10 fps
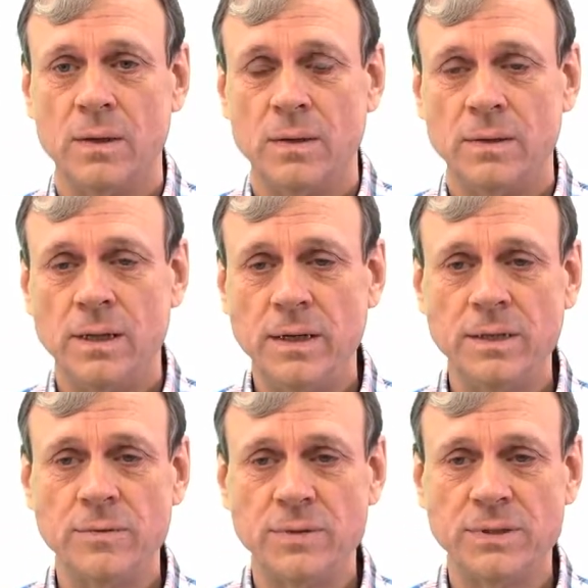Then in
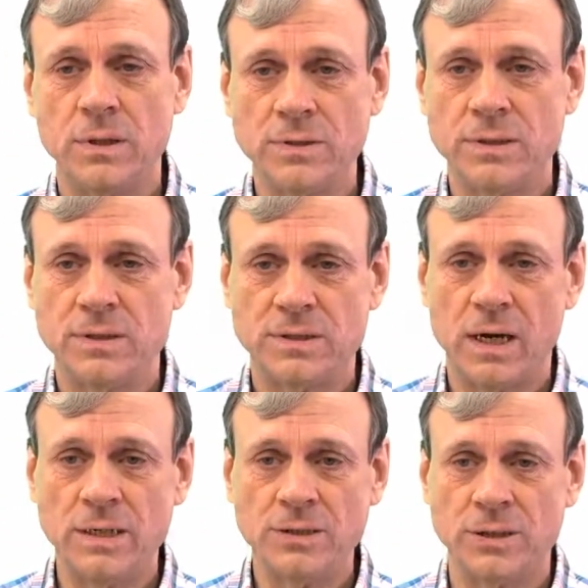the results and
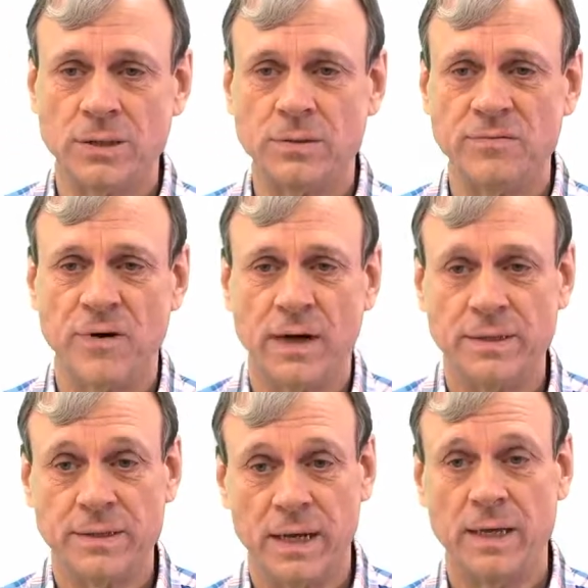discussion, you find the
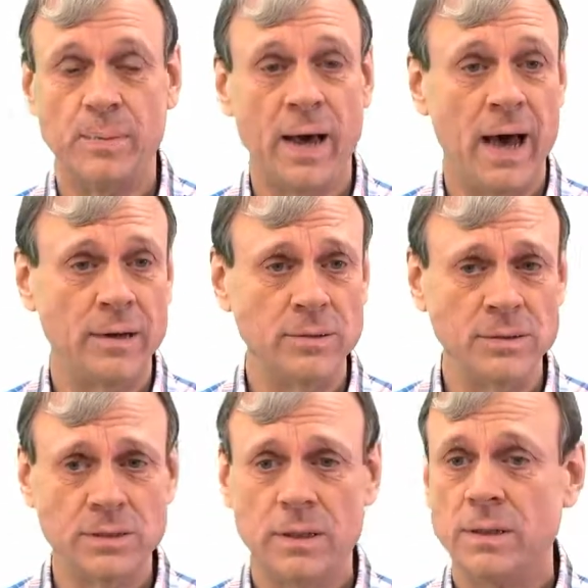data
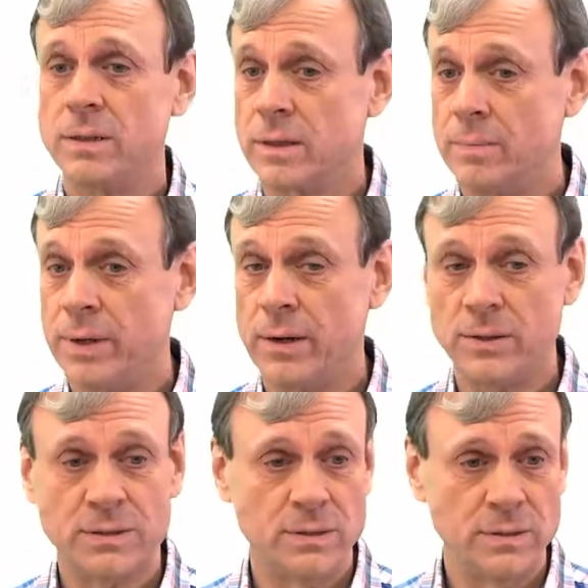patterns, the
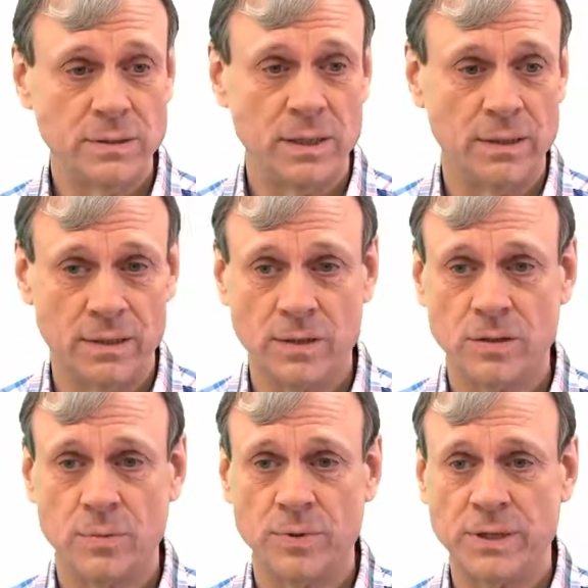comparisons, and the
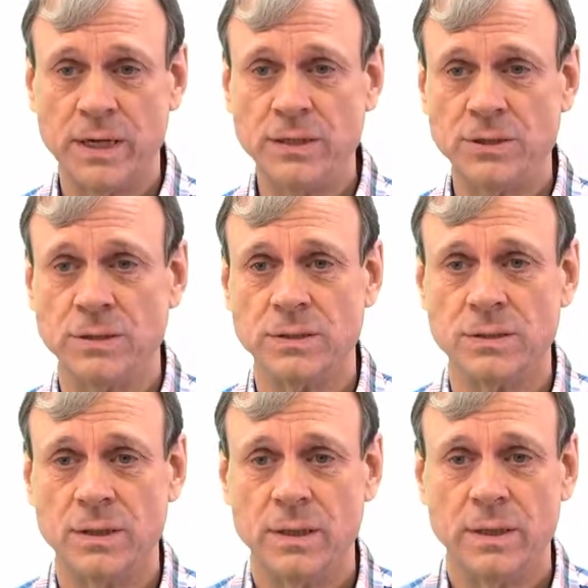interpretations.
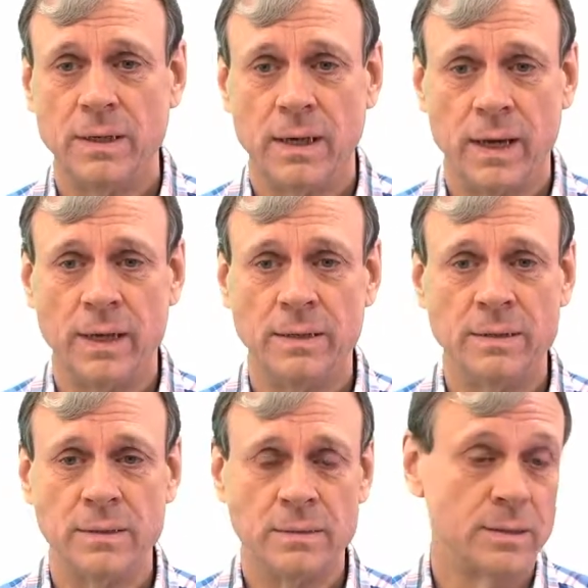And
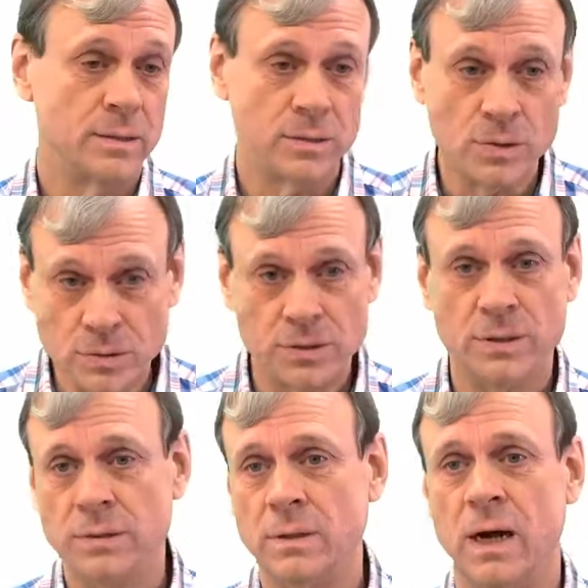the
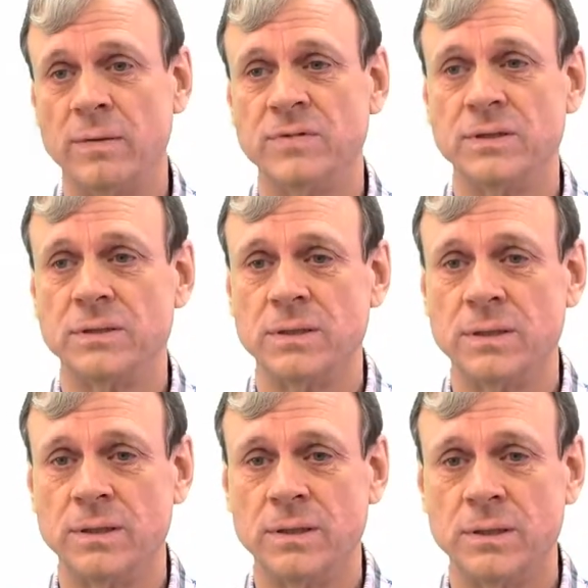conclusion, obviously,
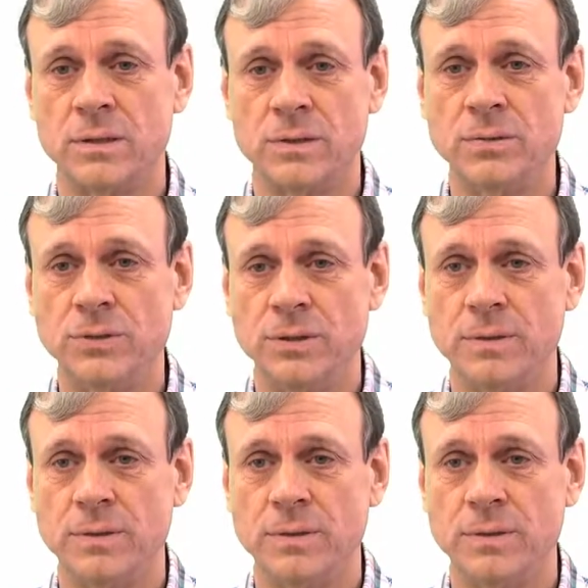in the conclusion.